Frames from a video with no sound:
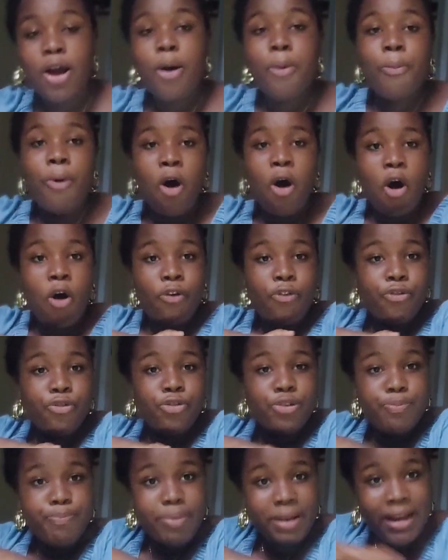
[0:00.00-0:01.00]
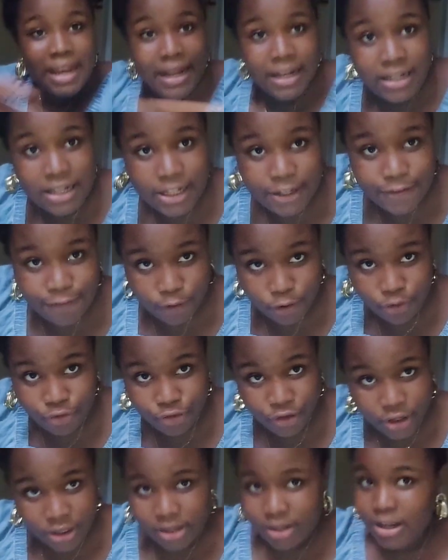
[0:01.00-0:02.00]
But all food plain is
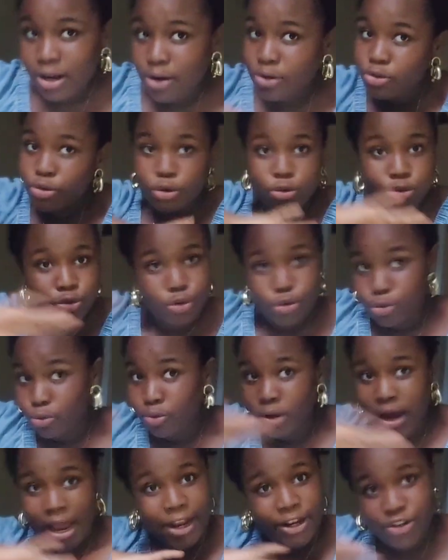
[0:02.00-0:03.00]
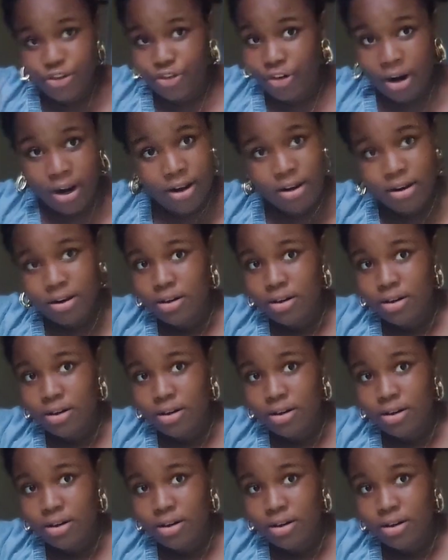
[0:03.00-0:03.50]
400. Girls don't do extra.